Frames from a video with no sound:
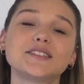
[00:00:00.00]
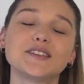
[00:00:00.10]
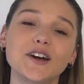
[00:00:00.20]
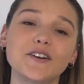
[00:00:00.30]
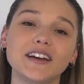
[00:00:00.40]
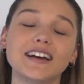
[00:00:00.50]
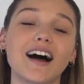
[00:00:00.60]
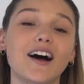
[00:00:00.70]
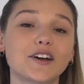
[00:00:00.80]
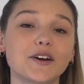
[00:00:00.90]
is serving
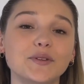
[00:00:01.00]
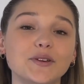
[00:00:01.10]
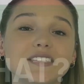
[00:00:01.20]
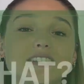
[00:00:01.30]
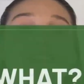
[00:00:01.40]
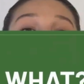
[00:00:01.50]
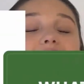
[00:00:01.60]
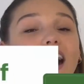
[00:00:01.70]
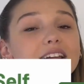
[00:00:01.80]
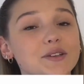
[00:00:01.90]
our community
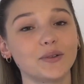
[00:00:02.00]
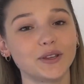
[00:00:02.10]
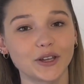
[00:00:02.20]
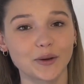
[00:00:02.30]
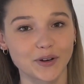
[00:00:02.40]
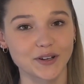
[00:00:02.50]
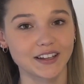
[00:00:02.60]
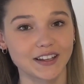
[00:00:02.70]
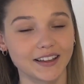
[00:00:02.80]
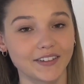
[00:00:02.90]
not only on a
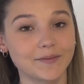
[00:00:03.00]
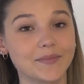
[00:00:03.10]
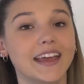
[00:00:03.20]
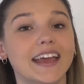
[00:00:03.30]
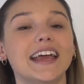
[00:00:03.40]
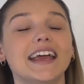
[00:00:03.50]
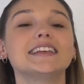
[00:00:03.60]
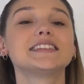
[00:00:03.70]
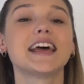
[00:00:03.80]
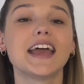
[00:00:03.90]
personal level. It
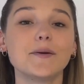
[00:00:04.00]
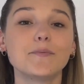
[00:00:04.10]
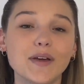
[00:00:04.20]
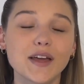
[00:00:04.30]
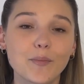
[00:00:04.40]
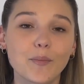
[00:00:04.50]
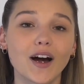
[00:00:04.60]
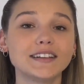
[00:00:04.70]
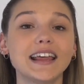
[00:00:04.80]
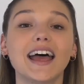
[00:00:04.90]
is a big
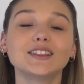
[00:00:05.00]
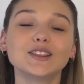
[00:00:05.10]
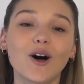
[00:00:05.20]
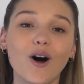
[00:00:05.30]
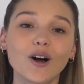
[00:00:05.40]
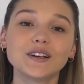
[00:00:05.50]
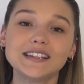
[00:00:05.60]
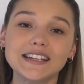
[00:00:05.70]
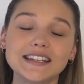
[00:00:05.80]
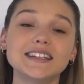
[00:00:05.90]
part and long
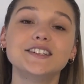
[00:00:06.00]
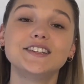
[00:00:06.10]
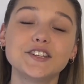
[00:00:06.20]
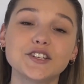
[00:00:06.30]
needed